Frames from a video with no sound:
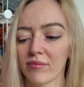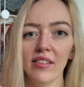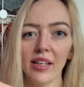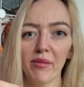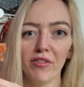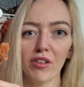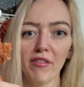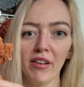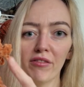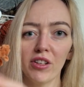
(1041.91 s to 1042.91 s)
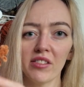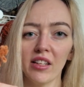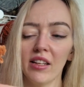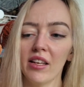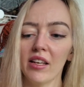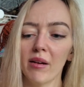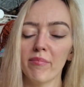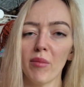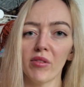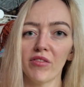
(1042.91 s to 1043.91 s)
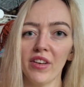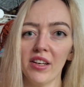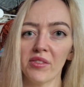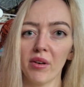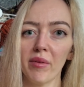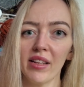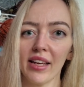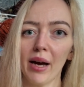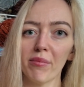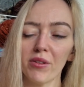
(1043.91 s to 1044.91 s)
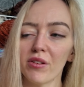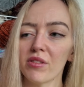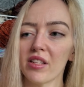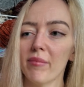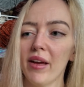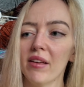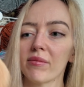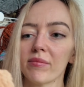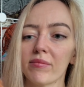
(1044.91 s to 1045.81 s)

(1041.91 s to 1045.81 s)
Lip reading: Same for reinforcing the bobble feet as well, where the gap would usually be.